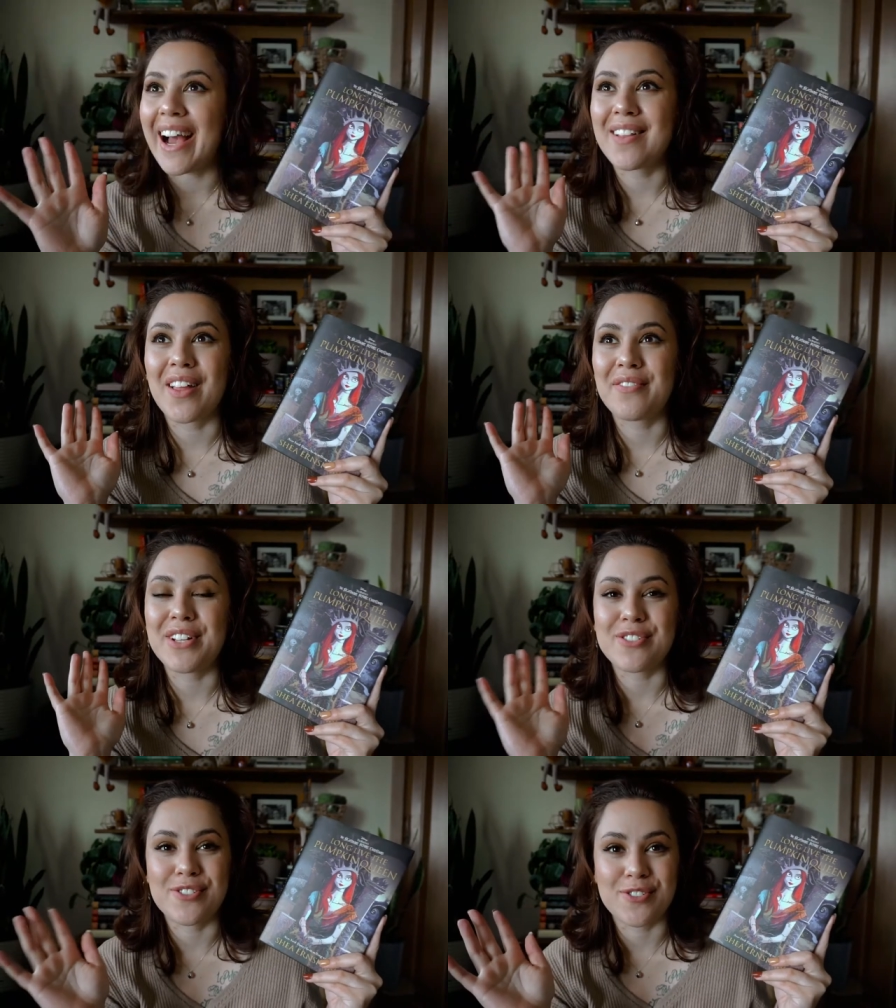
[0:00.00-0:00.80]
I loved
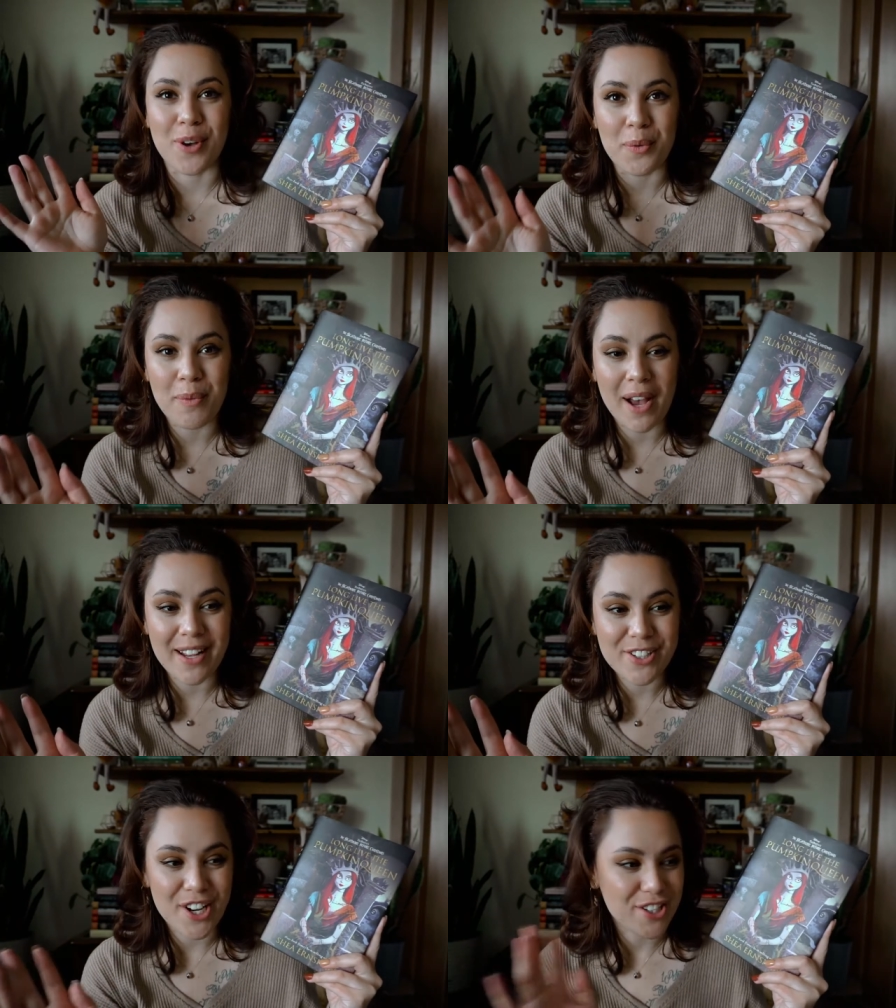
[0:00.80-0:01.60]
it so
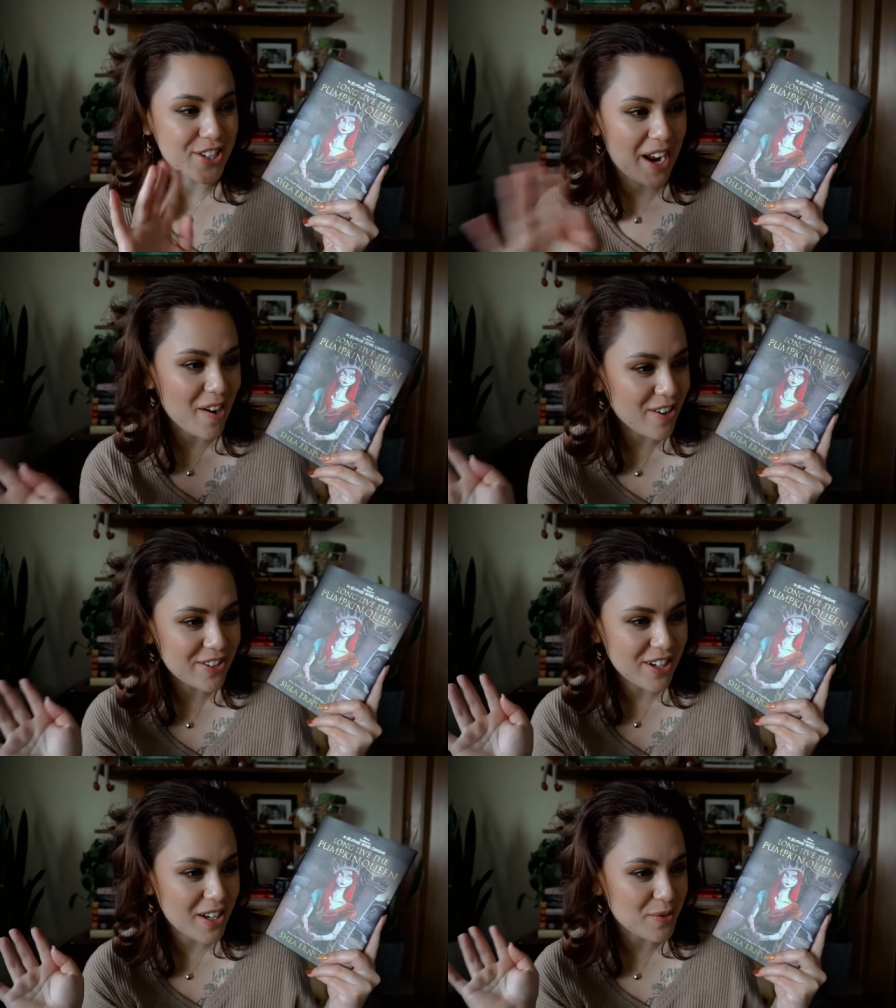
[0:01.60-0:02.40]
much. Shea
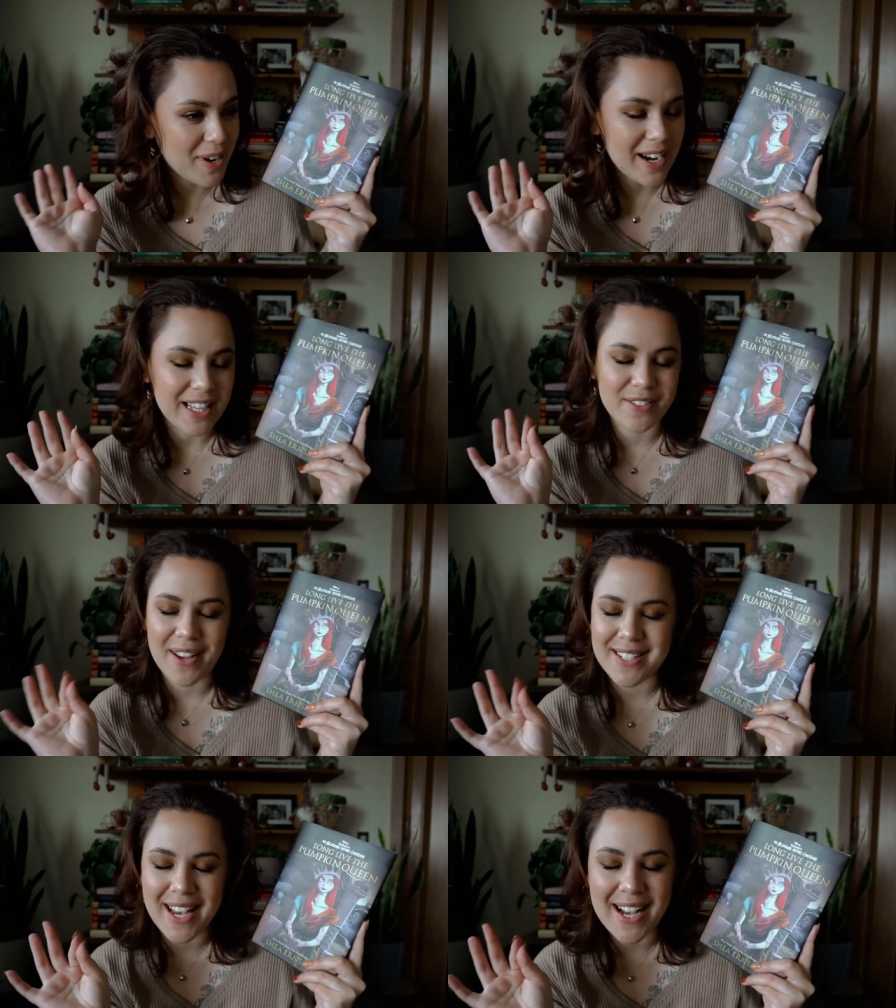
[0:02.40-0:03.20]
Ernshaw's writing is
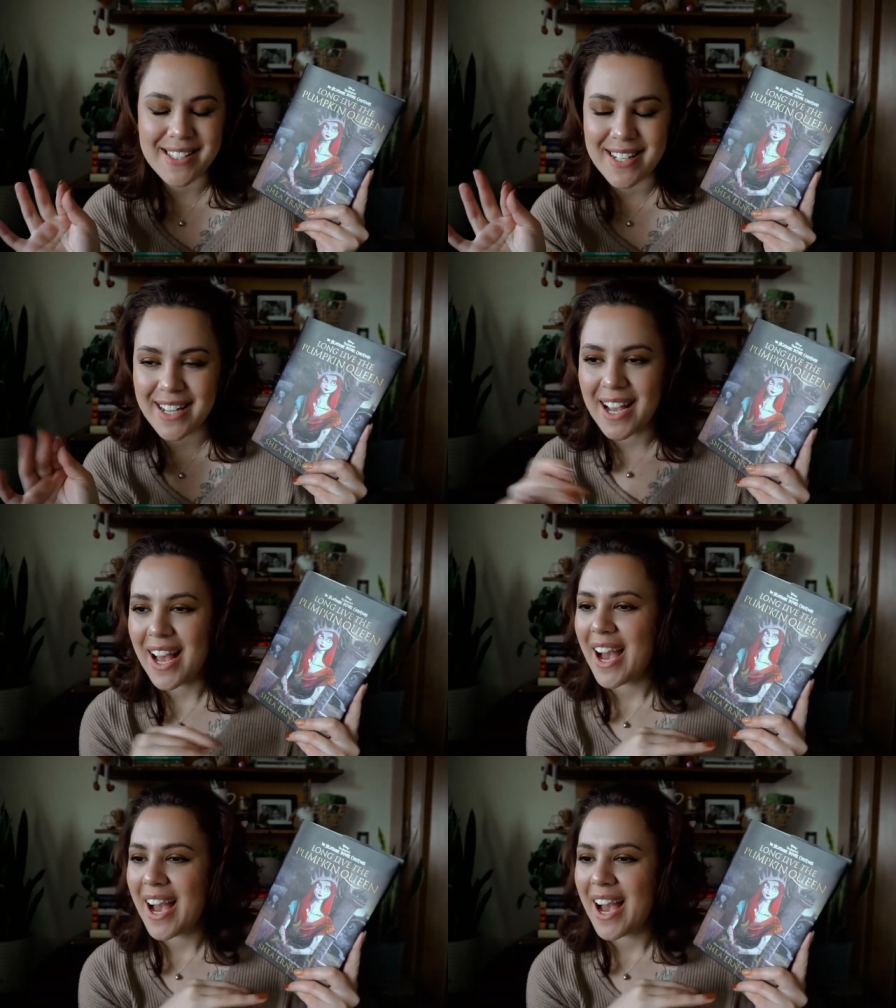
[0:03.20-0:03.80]
fantastic.